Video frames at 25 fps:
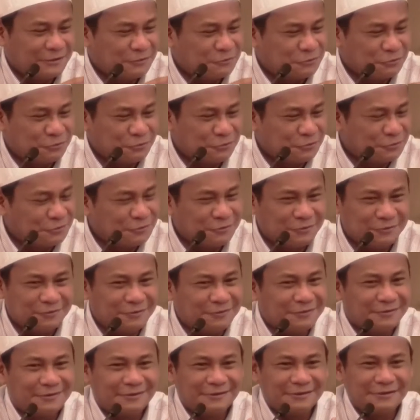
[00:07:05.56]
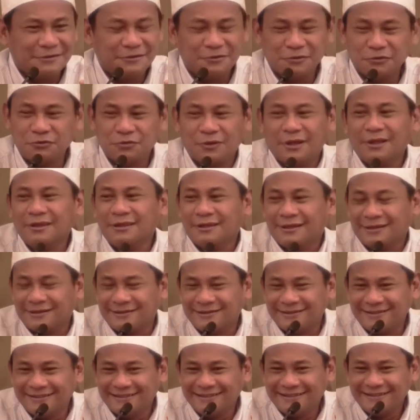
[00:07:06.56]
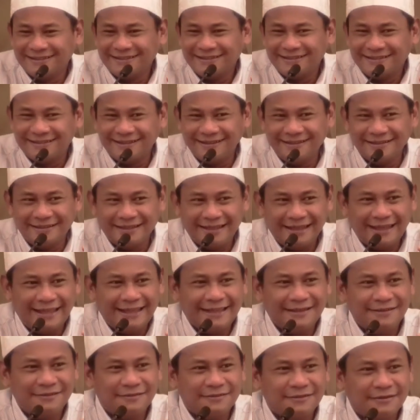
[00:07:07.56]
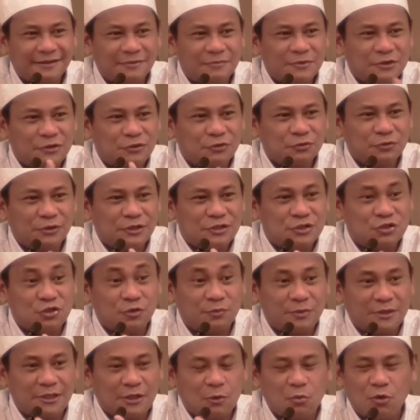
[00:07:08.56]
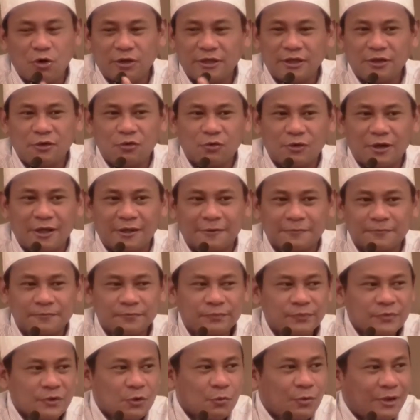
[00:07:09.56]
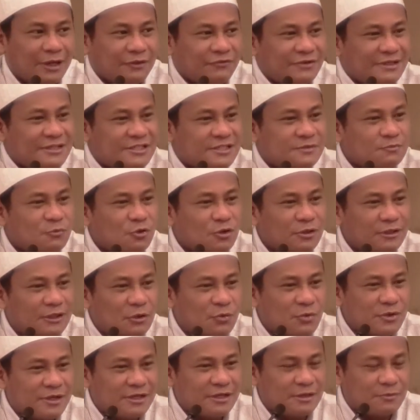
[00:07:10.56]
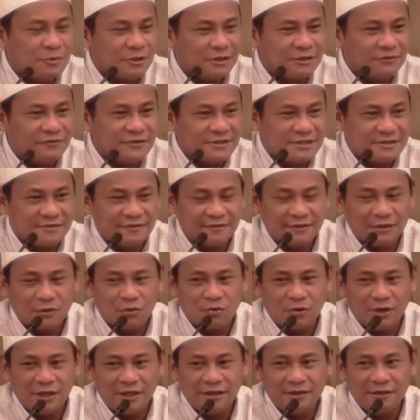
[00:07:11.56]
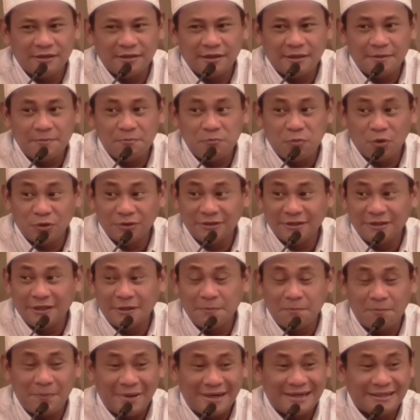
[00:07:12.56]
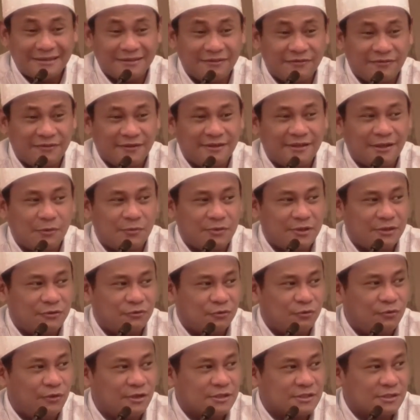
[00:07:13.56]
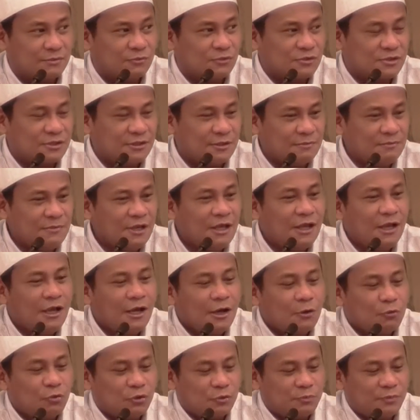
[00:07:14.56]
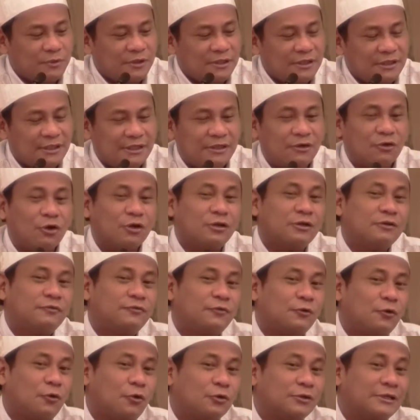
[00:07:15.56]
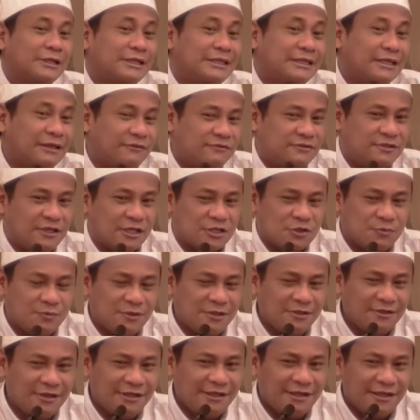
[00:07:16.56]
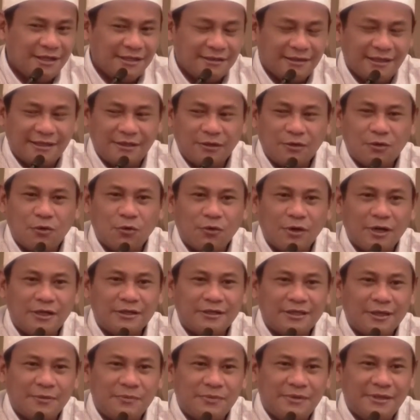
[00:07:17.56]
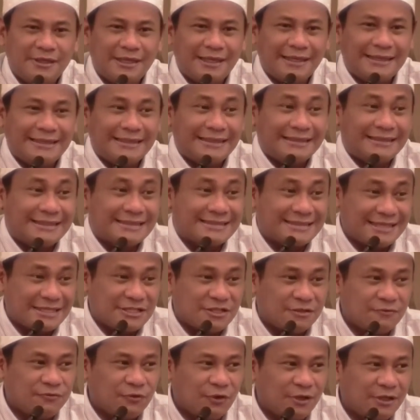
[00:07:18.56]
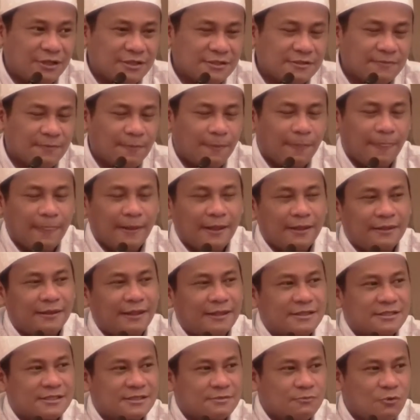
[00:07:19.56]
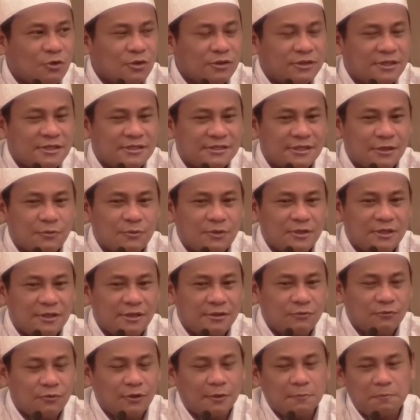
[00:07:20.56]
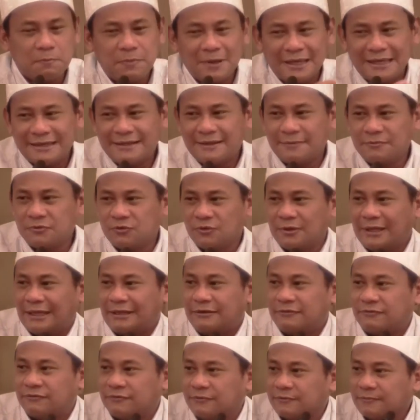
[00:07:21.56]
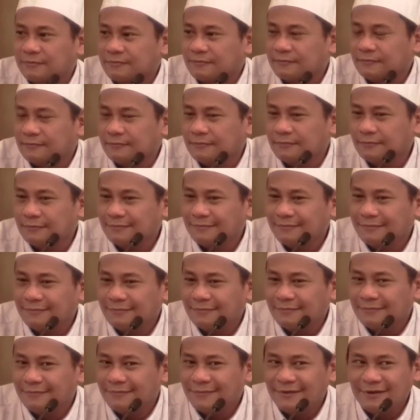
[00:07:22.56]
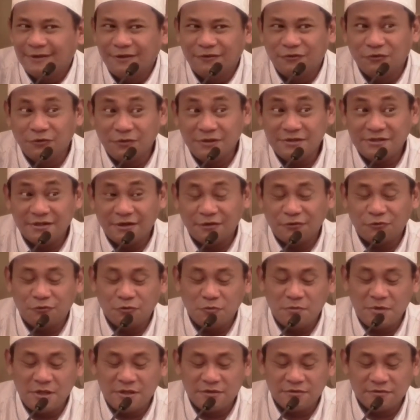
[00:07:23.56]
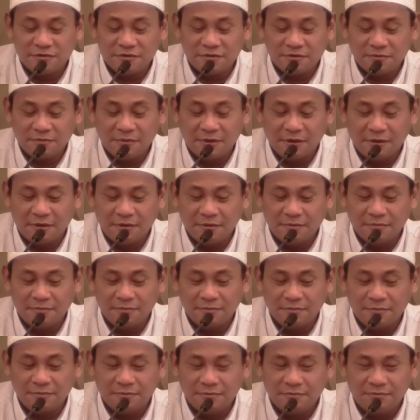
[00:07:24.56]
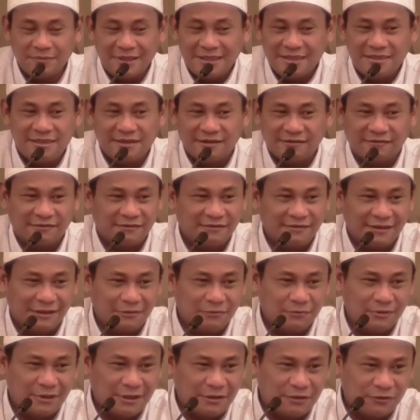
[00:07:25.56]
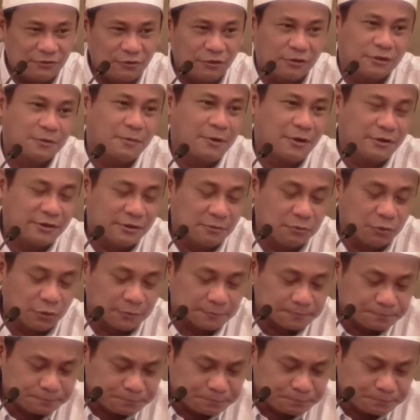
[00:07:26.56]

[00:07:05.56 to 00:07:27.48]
to Allah, right? And number two is to be the walking Quran. Whatever small that we read about the verses of the Quran, the important imperative thing that we need to do as a Muslim would be in order for on the day of judgment that the Quran can be an intercession for us, that small things that we learn, we apply them to life. And so these are the two main things that he talked about in the book.